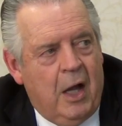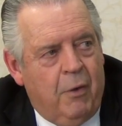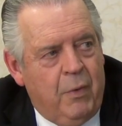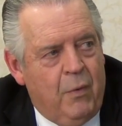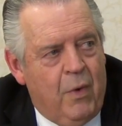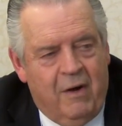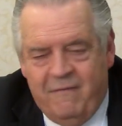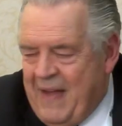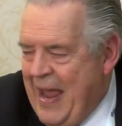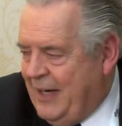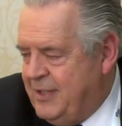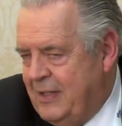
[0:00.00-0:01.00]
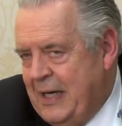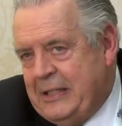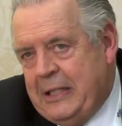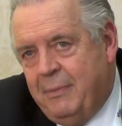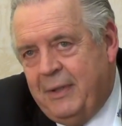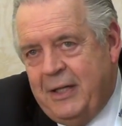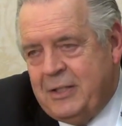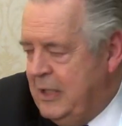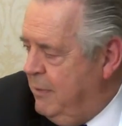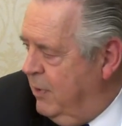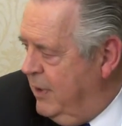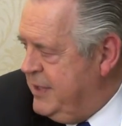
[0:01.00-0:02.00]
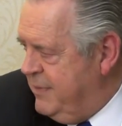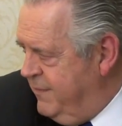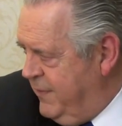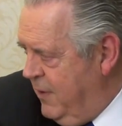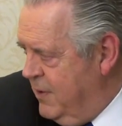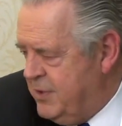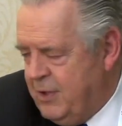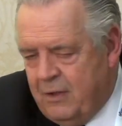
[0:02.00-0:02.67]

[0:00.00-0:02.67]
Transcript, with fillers: Uh, we want to vaccinate them against liberalism first.